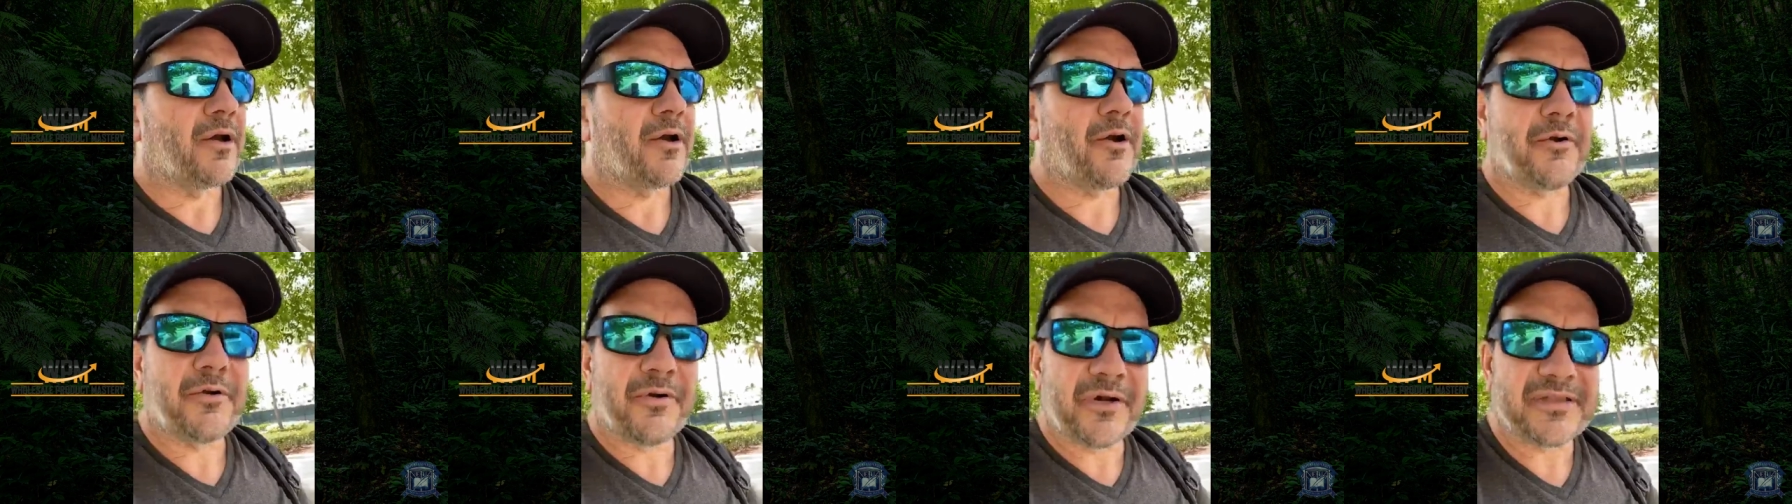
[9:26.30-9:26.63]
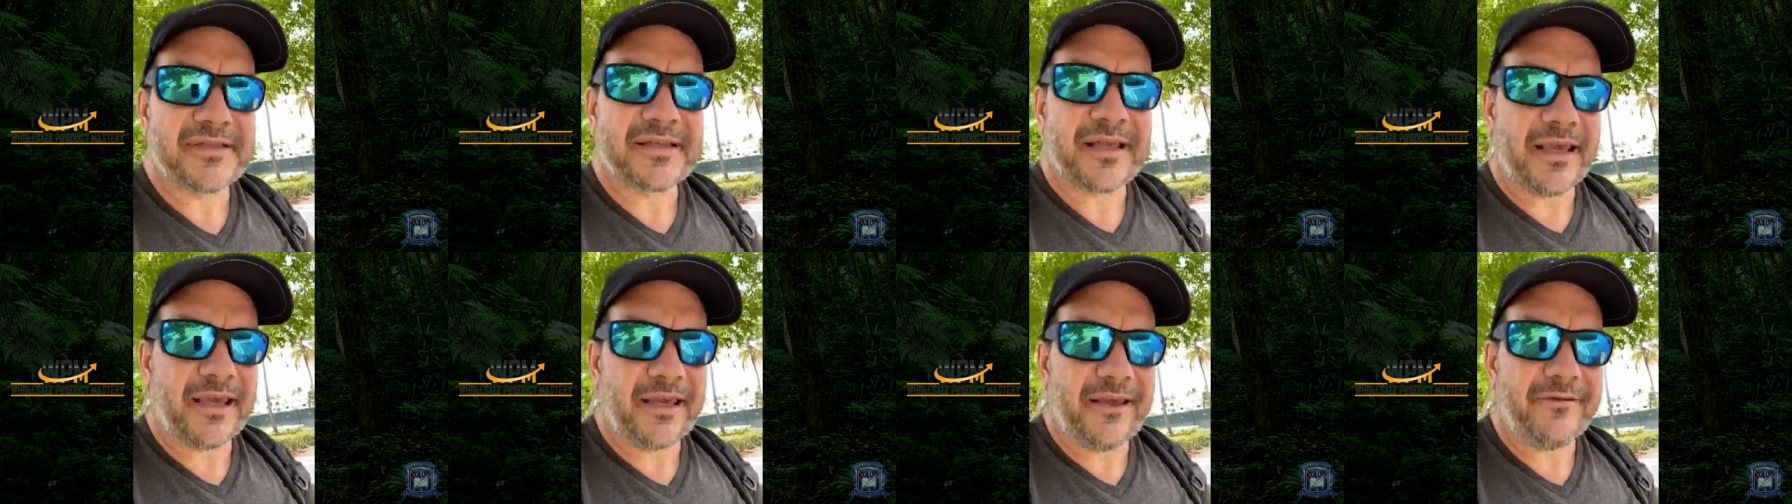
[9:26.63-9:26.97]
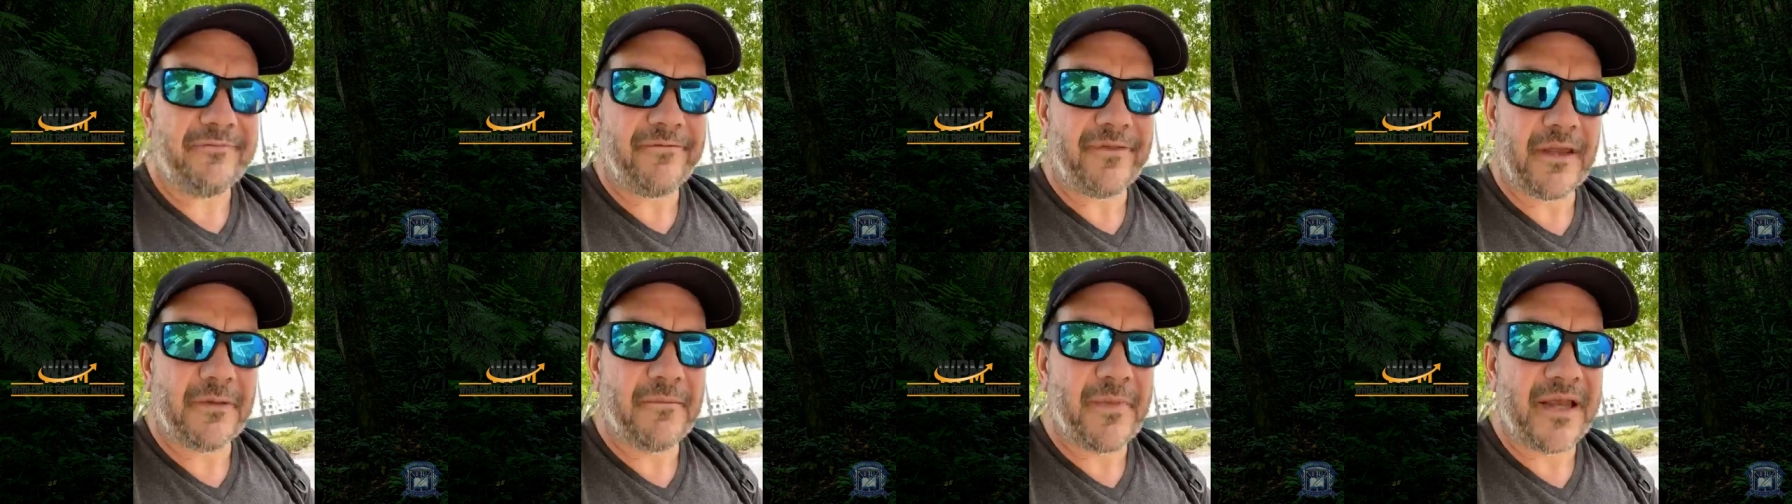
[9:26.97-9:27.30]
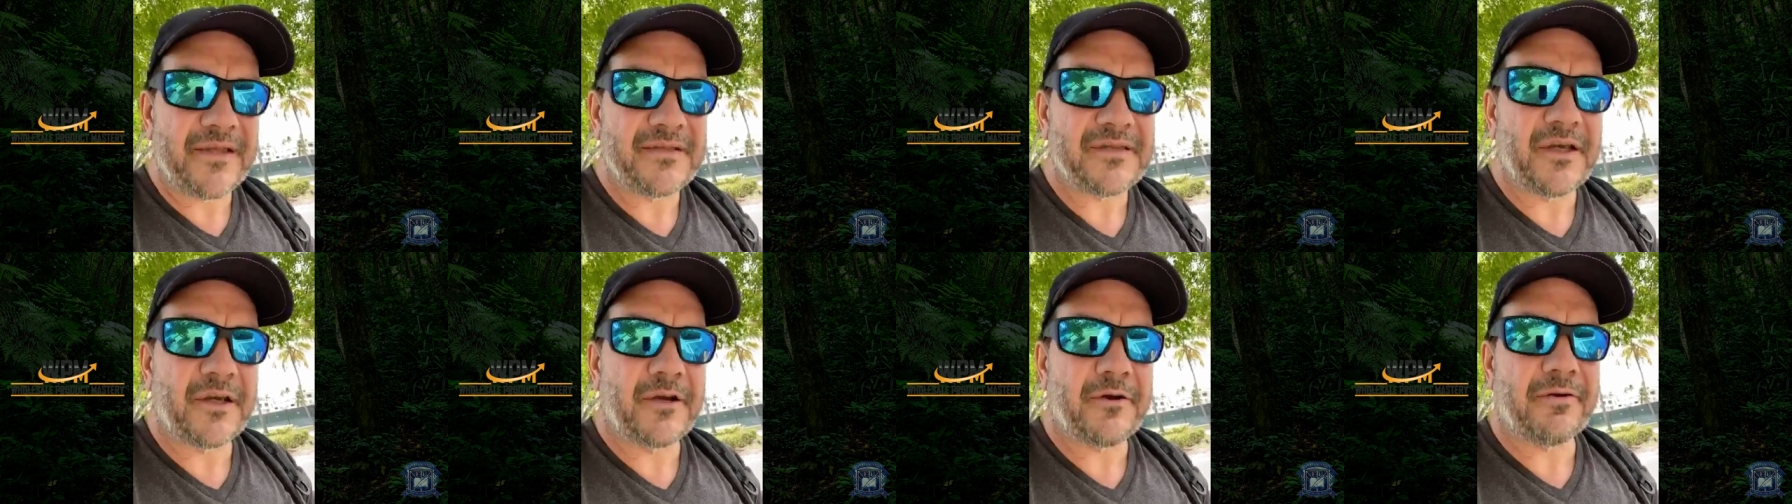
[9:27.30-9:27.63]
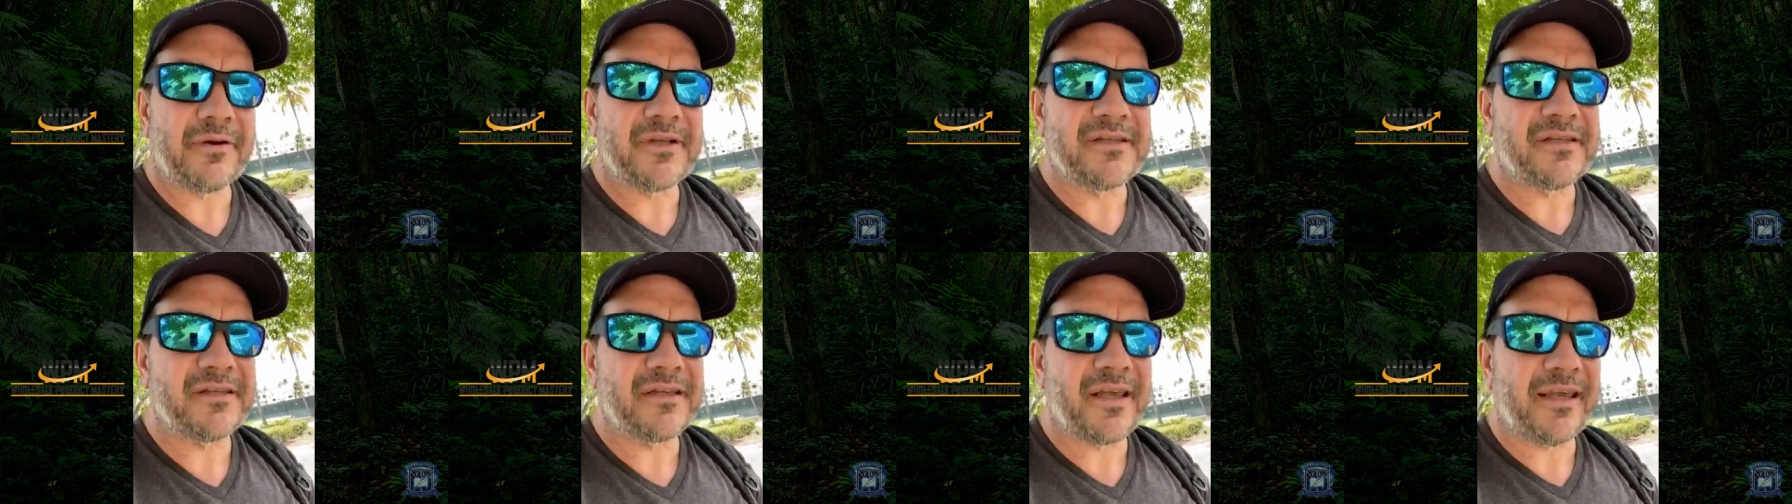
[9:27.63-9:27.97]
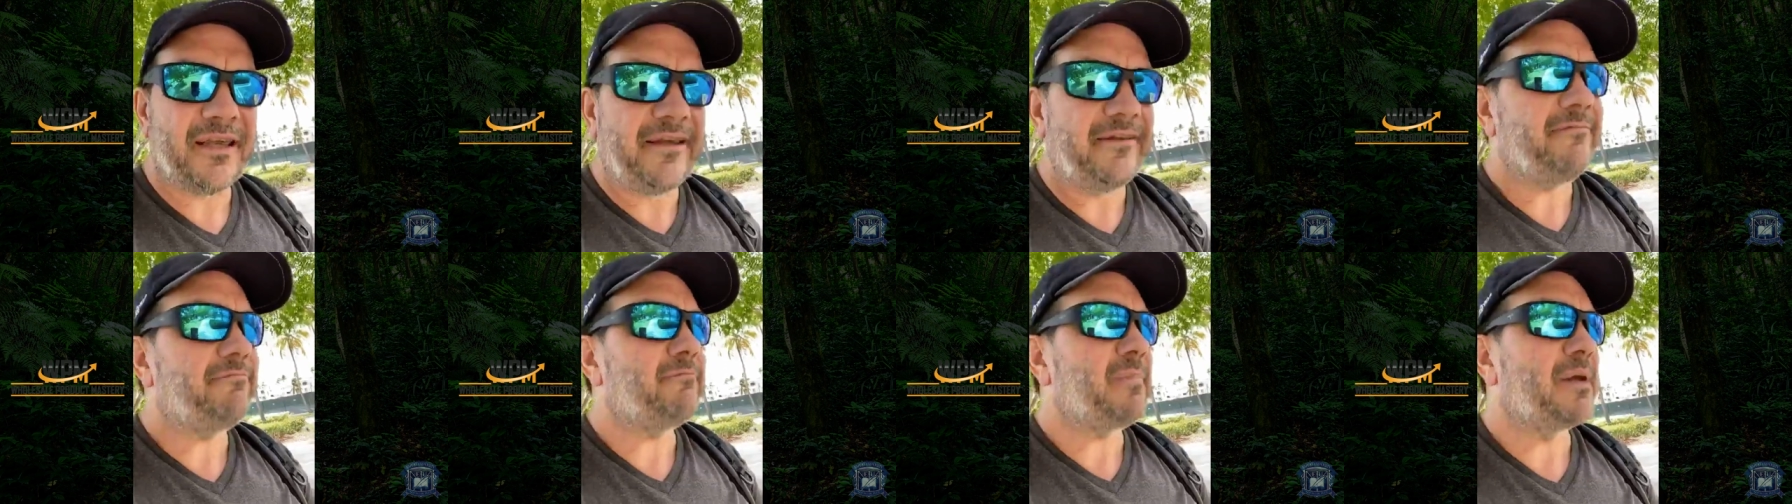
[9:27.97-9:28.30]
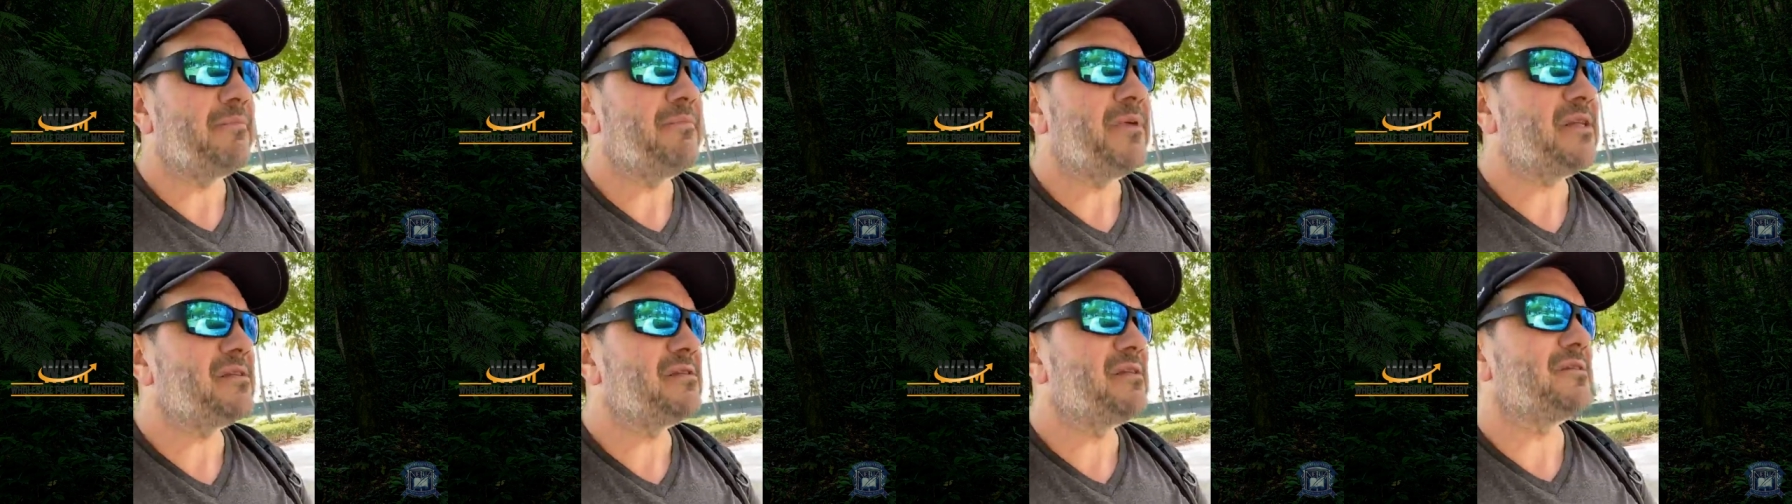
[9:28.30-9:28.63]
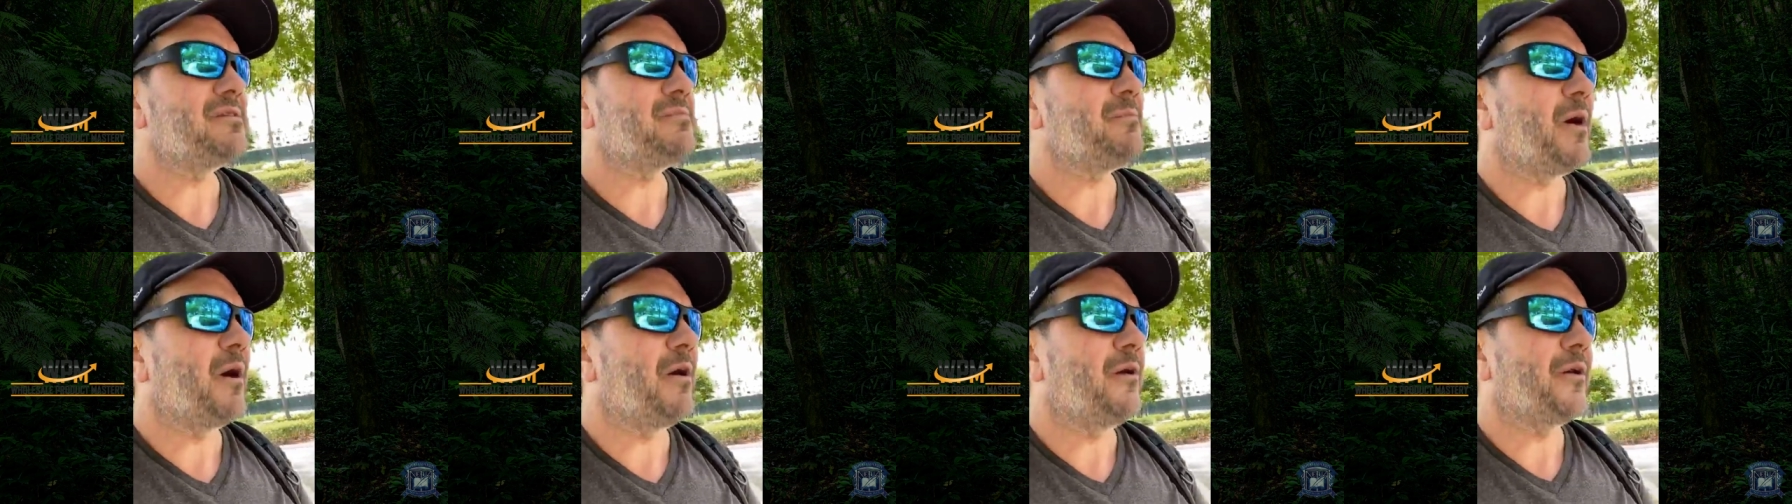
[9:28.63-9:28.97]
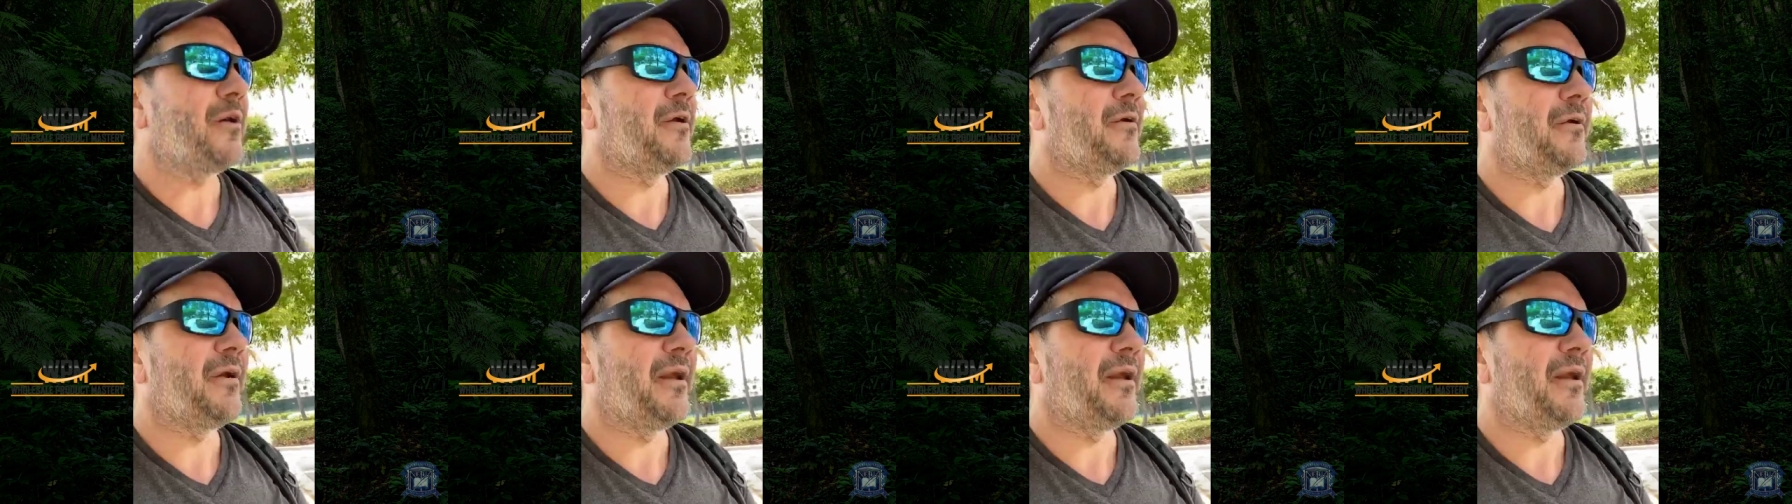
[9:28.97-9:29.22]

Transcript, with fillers: Chris Keef, the amazing Chris Keef, my business partner,